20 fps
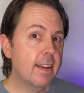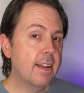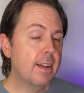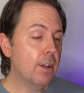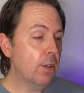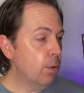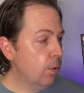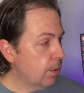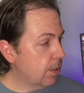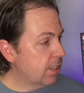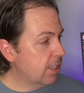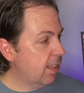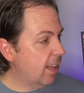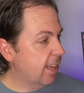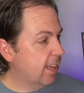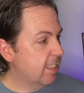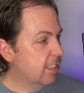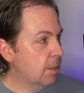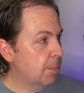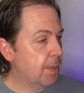looks
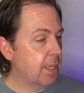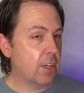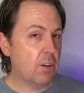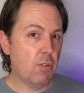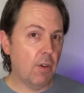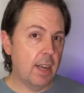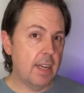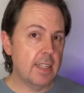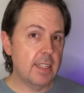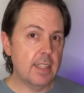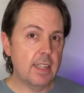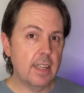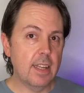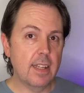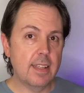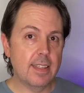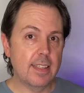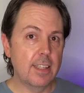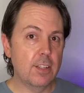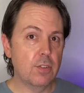like it's a bit crazy.
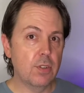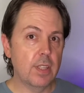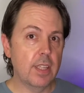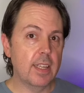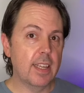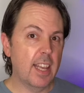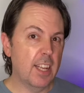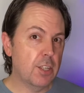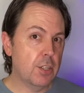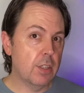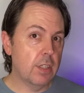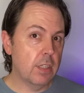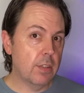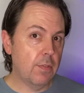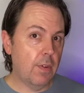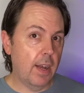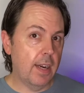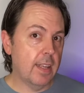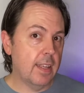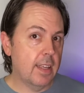It's literally kitchens
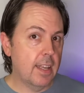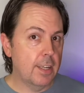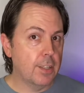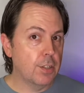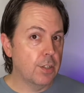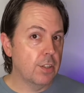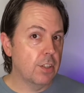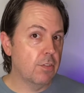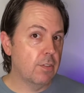fighting kitchens,